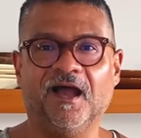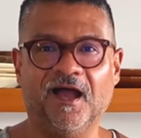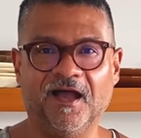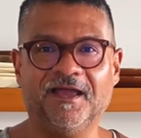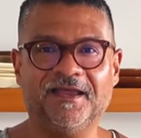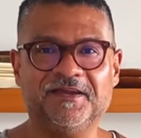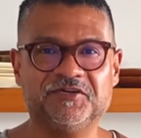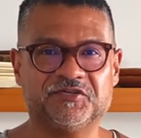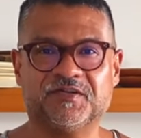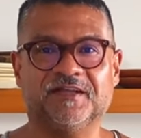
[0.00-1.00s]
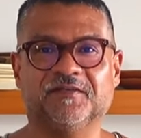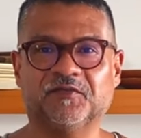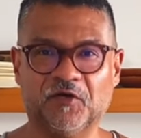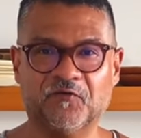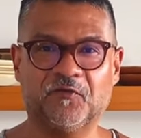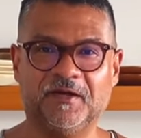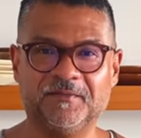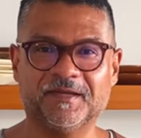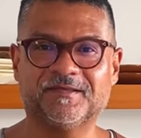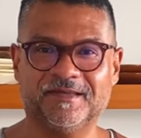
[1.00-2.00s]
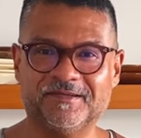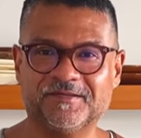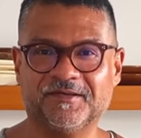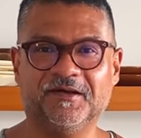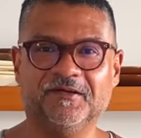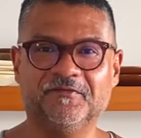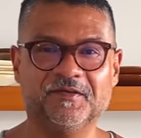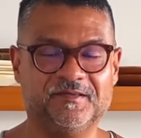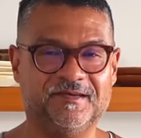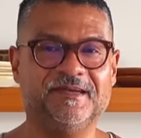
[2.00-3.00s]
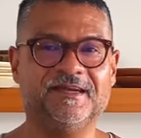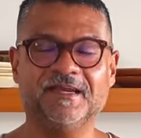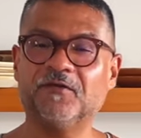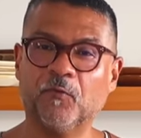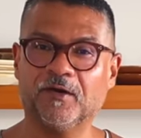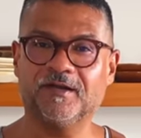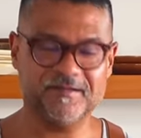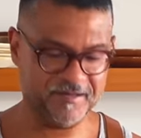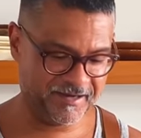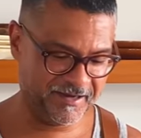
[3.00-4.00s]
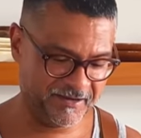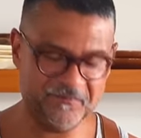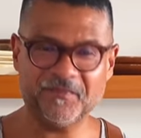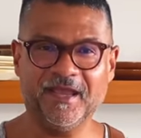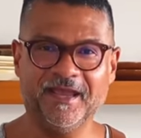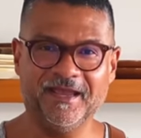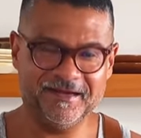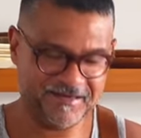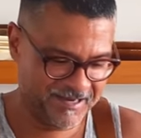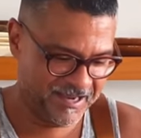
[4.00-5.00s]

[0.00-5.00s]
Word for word: I just got this overwhelming sense of sitting in Wondee Siam and